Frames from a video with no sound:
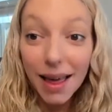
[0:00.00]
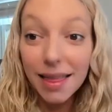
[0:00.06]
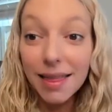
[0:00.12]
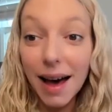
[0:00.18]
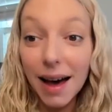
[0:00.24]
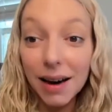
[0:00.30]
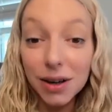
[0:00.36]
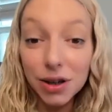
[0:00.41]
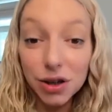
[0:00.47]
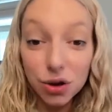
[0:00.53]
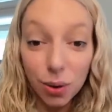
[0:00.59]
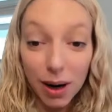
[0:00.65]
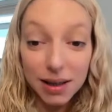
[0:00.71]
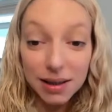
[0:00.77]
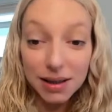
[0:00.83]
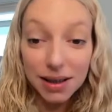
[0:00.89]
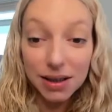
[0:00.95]
that
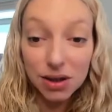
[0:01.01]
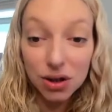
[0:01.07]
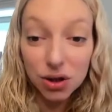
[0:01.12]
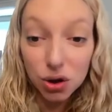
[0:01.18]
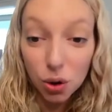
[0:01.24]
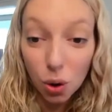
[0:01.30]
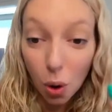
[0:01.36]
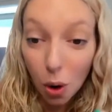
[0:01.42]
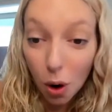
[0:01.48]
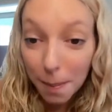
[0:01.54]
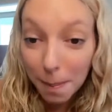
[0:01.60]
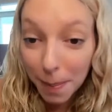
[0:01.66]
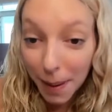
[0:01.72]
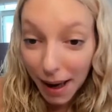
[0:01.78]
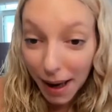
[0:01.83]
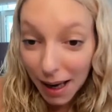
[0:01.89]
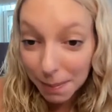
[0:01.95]
addresses
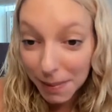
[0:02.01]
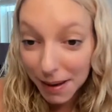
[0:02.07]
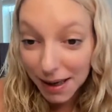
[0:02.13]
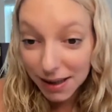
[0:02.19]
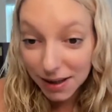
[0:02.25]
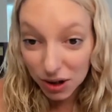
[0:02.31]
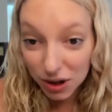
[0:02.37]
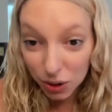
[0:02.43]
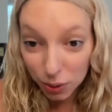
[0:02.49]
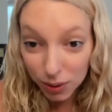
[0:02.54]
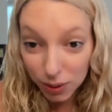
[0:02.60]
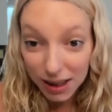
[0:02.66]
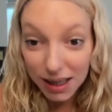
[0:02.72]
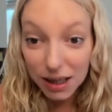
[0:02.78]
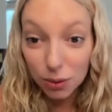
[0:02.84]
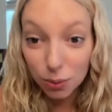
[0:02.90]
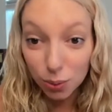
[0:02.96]
your baby's
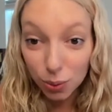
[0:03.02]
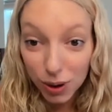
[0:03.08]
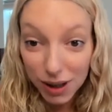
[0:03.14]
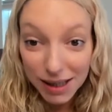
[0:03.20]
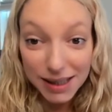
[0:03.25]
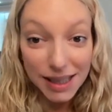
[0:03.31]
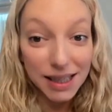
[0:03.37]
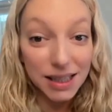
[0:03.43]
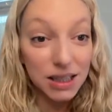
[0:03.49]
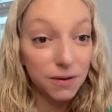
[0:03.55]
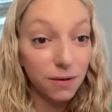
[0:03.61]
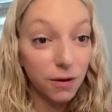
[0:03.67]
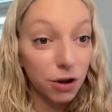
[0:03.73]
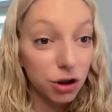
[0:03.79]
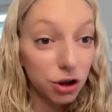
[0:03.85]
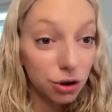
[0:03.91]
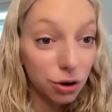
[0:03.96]
unique reasons
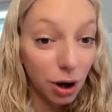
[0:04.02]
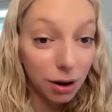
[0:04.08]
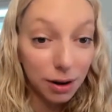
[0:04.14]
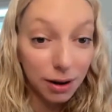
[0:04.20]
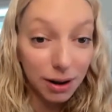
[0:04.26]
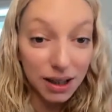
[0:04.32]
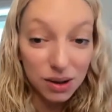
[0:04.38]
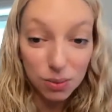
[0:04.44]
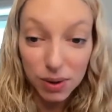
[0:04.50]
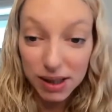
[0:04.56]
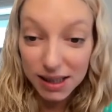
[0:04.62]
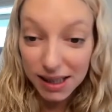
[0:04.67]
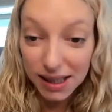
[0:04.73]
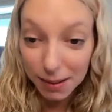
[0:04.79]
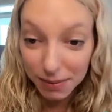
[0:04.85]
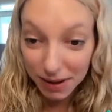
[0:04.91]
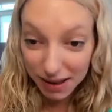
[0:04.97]
for struggling with
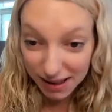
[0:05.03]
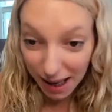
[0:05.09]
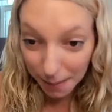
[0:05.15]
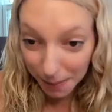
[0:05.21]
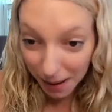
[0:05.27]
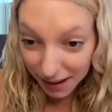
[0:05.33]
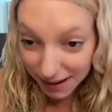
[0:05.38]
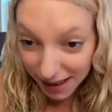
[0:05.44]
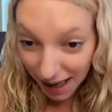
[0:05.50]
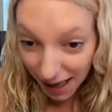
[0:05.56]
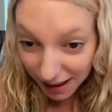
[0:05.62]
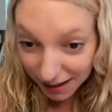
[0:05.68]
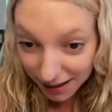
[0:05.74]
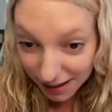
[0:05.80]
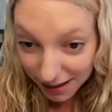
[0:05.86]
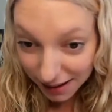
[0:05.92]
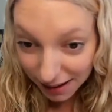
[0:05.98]
sleep. Does that make
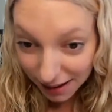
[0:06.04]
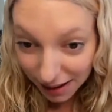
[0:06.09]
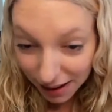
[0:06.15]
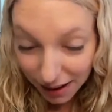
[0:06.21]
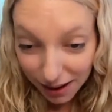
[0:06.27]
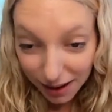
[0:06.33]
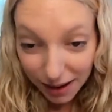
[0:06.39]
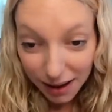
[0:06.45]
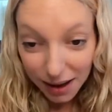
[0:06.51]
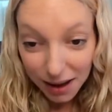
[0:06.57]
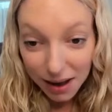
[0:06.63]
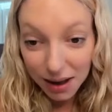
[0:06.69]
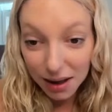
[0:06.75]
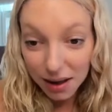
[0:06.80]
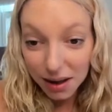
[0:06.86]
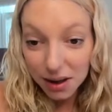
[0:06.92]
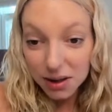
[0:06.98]
sense?
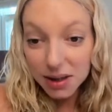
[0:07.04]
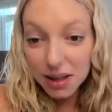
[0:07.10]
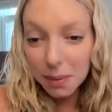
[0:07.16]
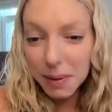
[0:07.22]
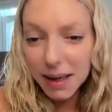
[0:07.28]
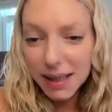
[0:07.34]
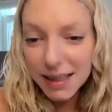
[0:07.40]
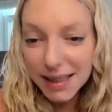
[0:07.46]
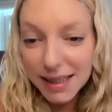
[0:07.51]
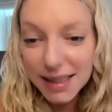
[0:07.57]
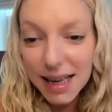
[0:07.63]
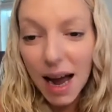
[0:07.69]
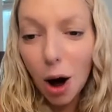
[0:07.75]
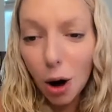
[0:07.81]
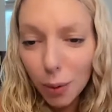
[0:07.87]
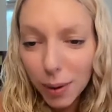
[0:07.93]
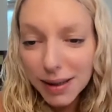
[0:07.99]
Somebody says,
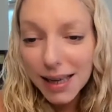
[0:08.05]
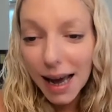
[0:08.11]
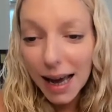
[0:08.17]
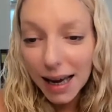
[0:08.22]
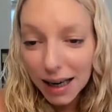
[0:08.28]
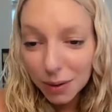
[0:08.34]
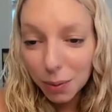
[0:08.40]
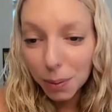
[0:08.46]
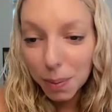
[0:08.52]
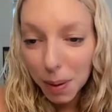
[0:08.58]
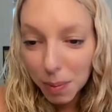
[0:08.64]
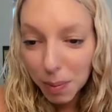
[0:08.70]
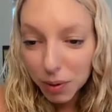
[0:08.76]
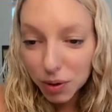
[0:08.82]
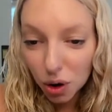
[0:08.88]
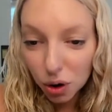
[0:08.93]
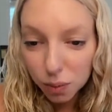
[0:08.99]
I always hated when
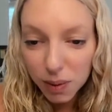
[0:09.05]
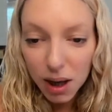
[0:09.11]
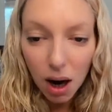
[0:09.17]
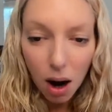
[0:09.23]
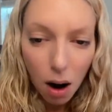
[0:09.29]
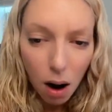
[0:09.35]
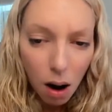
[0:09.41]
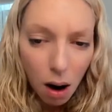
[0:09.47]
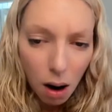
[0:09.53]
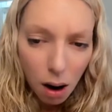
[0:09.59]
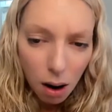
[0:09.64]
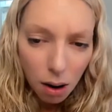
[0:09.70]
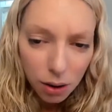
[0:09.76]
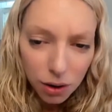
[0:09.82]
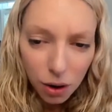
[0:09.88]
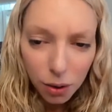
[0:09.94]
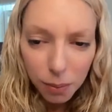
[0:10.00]
people told me,
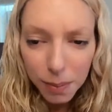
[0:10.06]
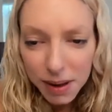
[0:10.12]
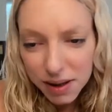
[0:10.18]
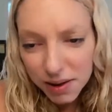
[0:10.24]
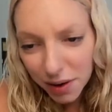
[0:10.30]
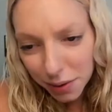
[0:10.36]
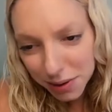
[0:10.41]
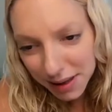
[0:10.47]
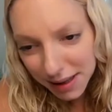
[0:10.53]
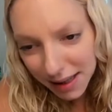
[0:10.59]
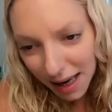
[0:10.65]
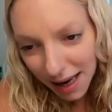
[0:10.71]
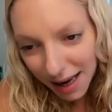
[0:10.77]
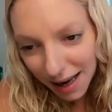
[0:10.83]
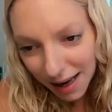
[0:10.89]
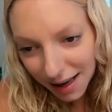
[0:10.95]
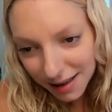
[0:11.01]
oh, you'll miss those
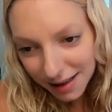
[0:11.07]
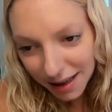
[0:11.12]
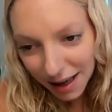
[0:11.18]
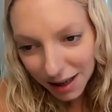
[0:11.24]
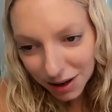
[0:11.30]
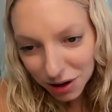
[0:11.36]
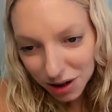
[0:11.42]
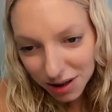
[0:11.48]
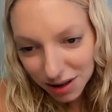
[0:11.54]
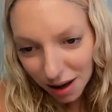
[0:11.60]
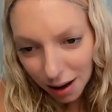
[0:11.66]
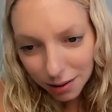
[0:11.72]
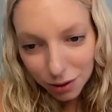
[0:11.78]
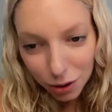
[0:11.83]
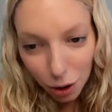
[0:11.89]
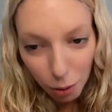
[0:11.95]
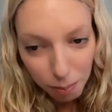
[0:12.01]
days. And I just
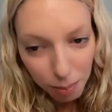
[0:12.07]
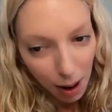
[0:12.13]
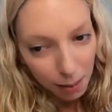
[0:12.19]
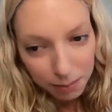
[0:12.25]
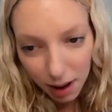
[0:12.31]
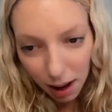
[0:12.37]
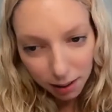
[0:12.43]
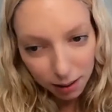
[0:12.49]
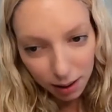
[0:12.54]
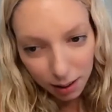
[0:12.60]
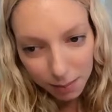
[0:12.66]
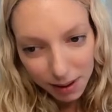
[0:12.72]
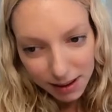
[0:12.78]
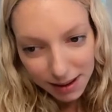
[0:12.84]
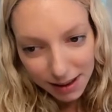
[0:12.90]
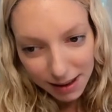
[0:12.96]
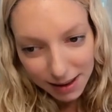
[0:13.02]
thought, nope, I'm not going to
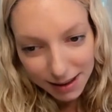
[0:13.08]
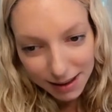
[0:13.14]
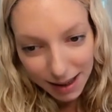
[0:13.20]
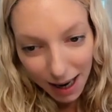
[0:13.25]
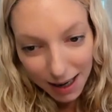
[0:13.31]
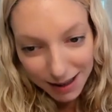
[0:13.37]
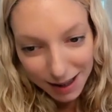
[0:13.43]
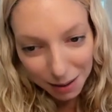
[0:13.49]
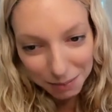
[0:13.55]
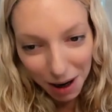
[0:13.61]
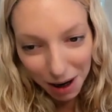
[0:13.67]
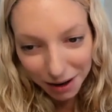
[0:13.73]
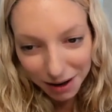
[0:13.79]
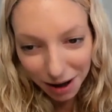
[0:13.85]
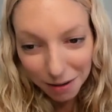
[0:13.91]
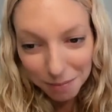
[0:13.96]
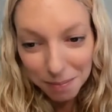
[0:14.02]
miss these days. I'm
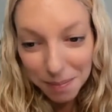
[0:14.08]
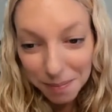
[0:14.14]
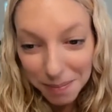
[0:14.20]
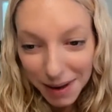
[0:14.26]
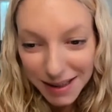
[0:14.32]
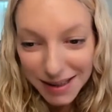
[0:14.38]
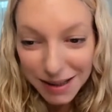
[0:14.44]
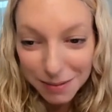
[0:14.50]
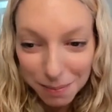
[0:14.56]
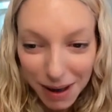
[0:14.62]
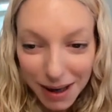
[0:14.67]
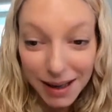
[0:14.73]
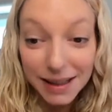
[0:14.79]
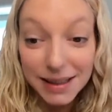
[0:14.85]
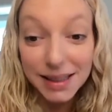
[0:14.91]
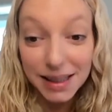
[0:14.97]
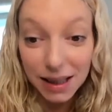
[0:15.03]
not going to miss
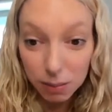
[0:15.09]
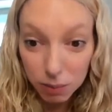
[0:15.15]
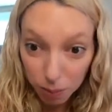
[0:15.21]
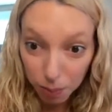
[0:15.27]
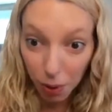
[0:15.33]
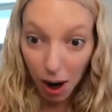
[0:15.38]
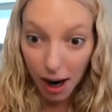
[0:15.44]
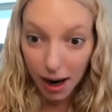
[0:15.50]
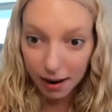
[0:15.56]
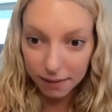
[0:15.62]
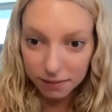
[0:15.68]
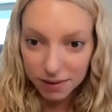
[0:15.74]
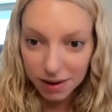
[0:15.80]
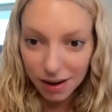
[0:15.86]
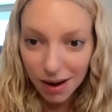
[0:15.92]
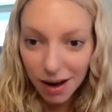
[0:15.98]
being sleep deprived,